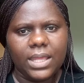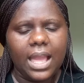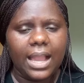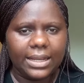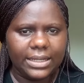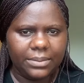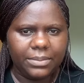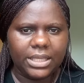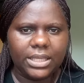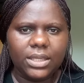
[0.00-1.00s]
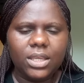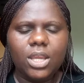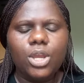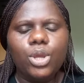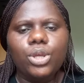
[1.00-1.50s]
Academic.
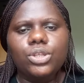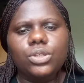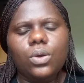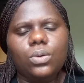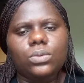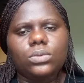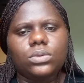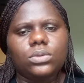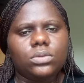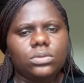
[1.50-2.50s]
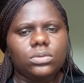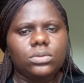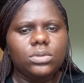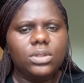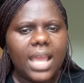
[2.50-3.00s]
So
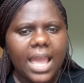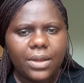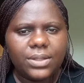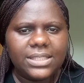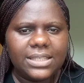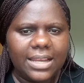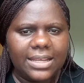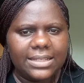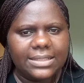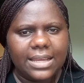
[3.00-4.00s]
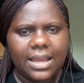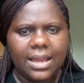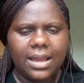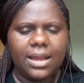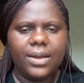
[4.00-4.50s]
the IELTS Standard
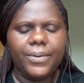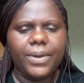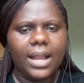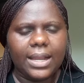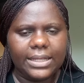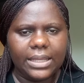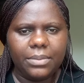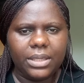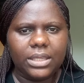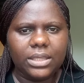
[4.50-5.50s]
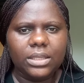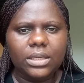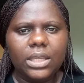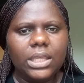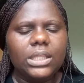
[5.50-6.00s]
Academic,
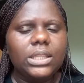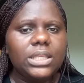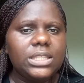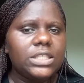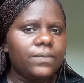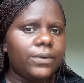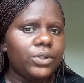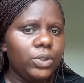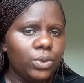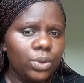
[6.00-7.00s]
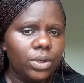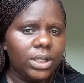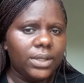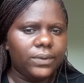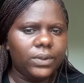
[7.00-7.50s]
this is for you
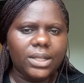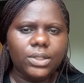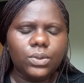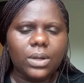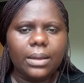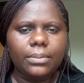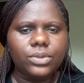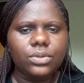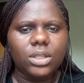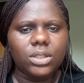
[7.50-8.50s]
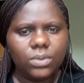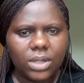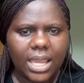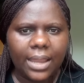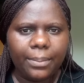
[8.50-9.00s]
if you want to come to the
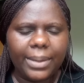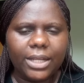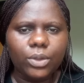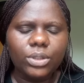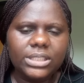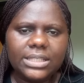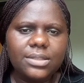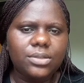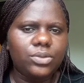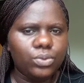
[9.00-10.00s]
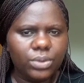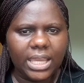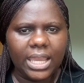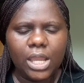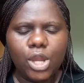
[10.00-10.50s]
UK, but not just
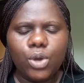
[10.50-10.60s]
UK.